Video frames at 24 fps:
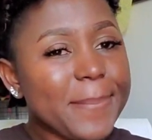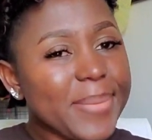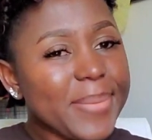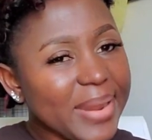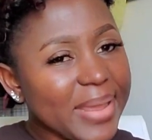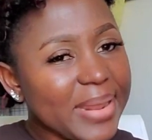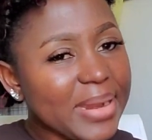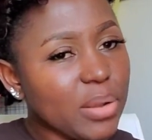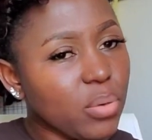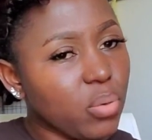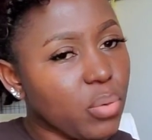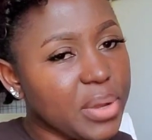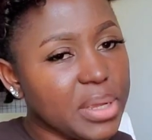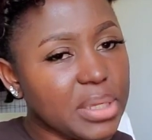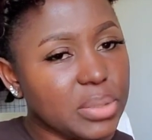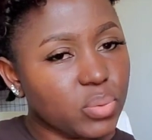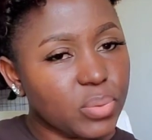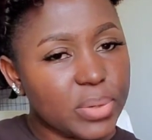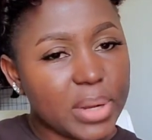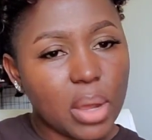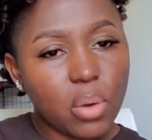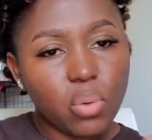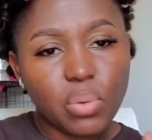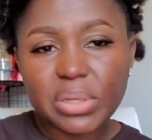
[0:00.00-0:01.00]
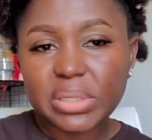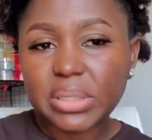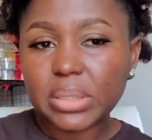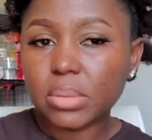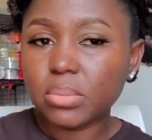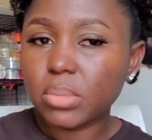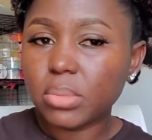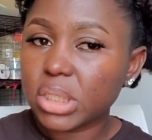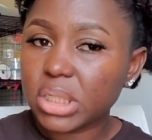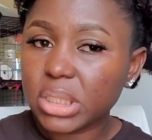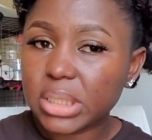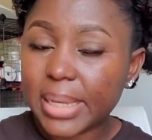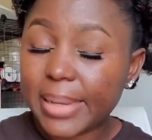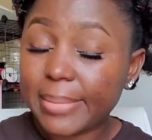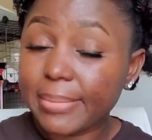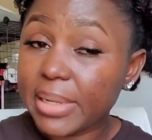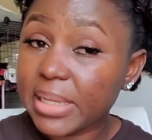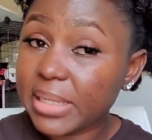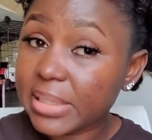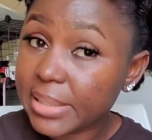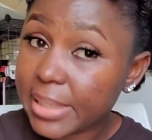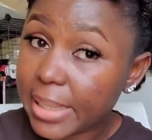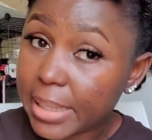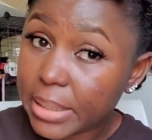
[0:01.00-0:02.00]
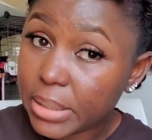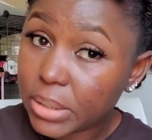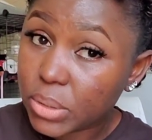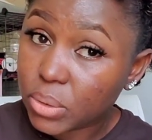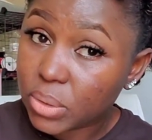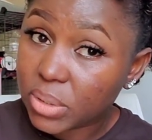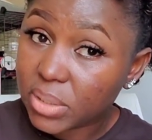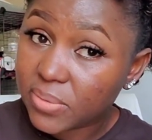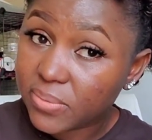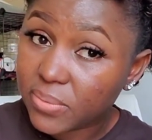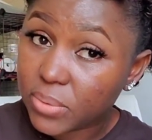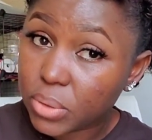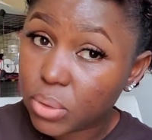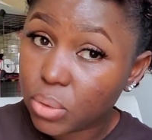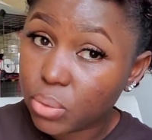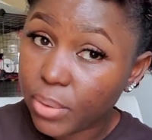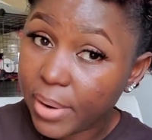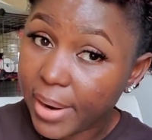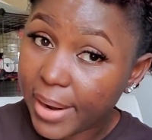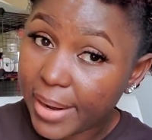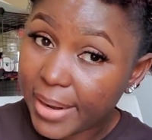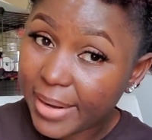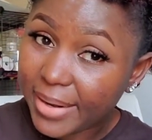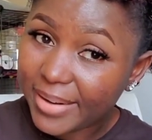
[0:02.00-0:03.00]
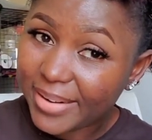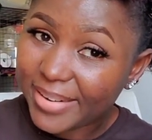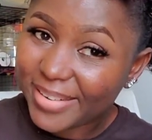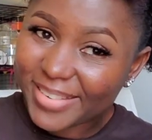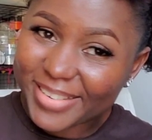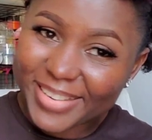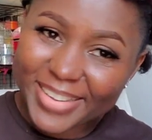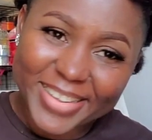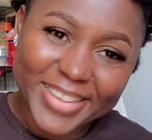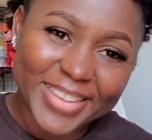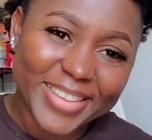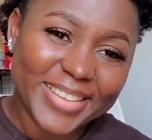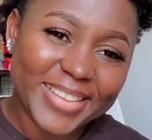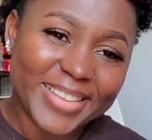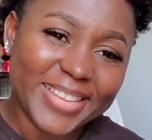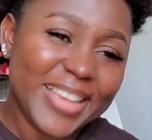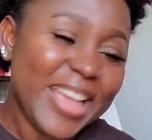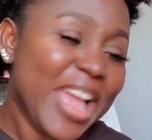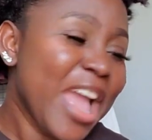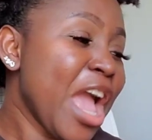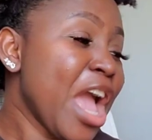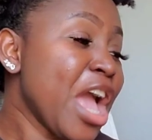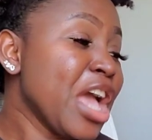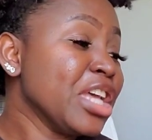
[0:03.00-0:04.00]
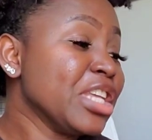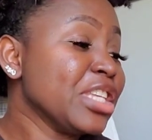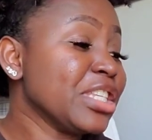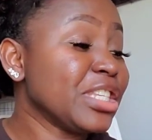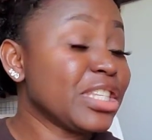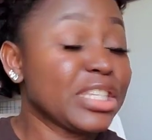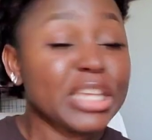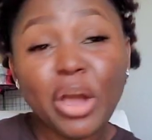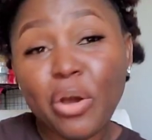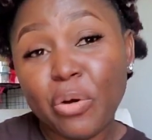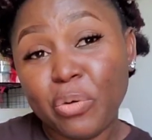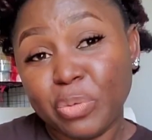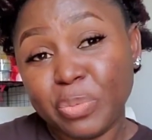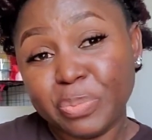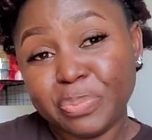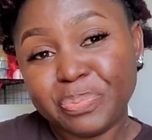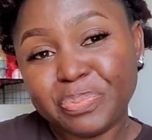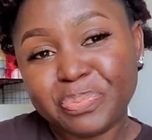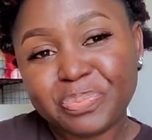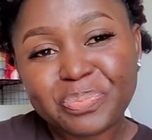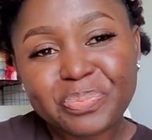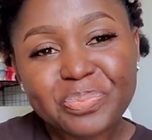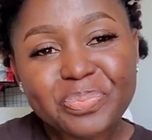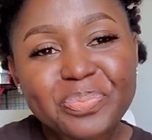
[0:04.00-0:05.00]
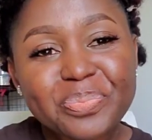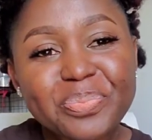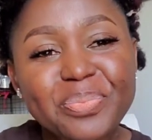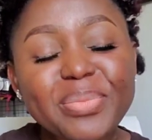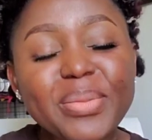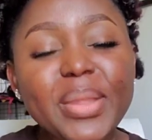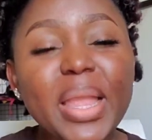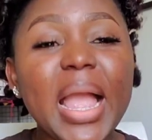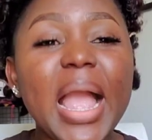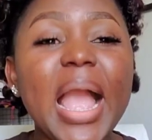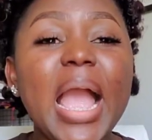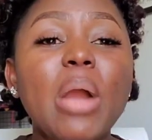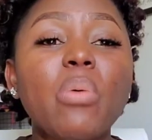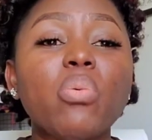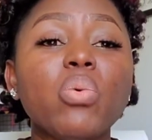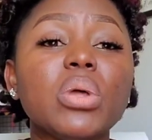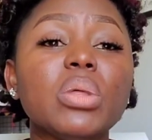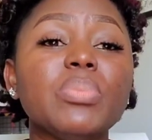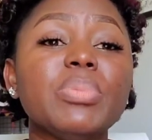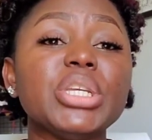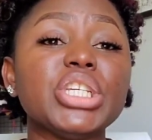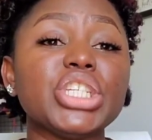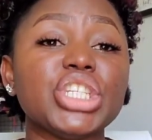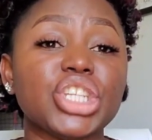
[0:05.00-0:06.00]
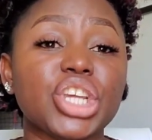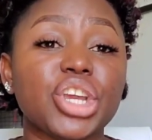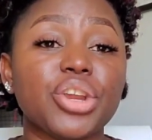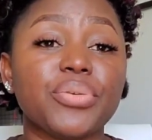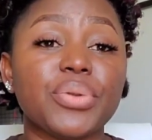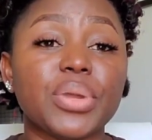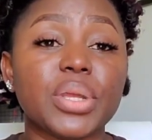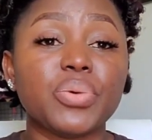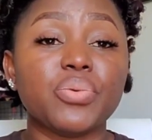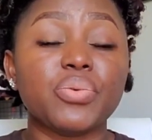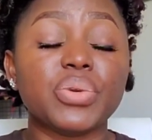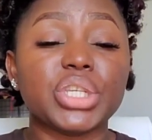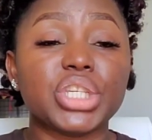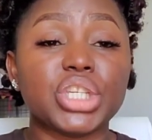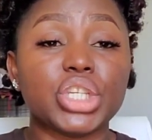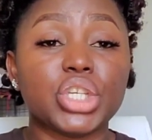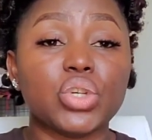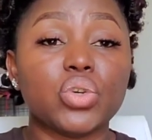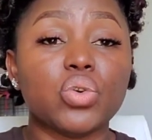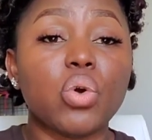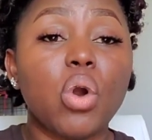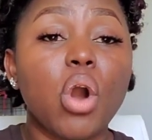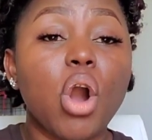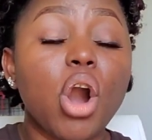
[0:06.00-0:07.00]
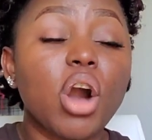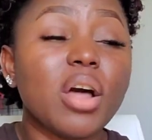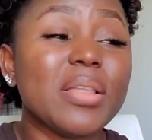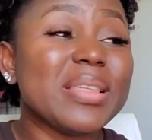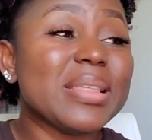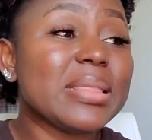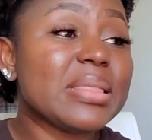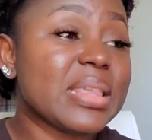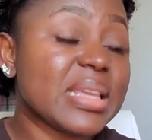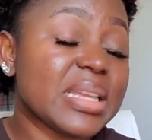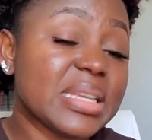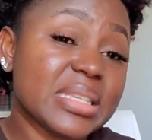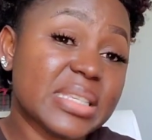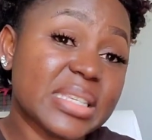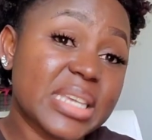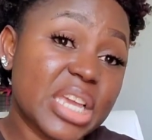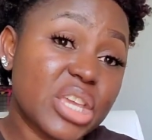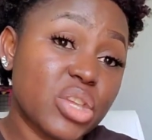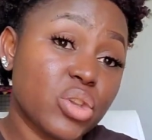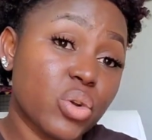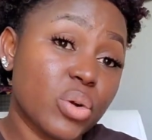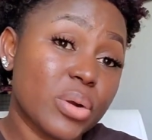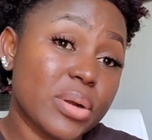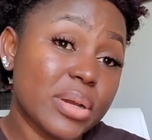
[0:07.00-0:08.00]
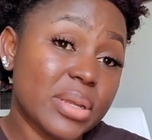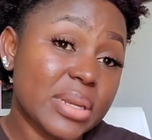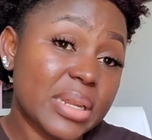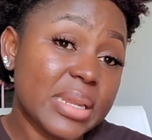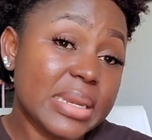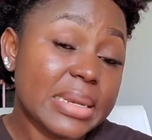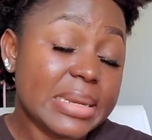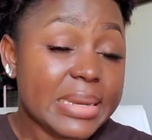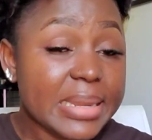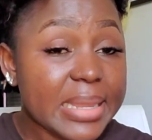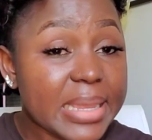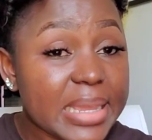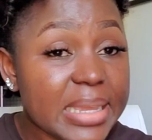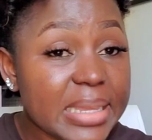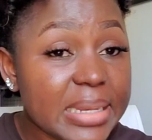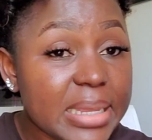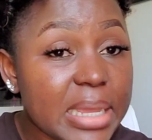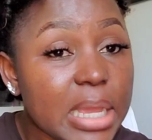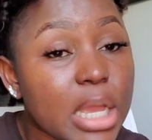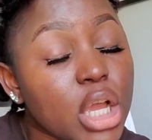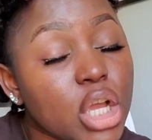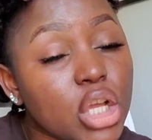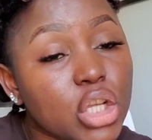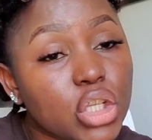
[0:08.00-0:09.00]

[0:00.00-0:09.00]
But anyways, without wasting much time, let's get into this video, right? So I will be sharing with you all the things that you're gonna need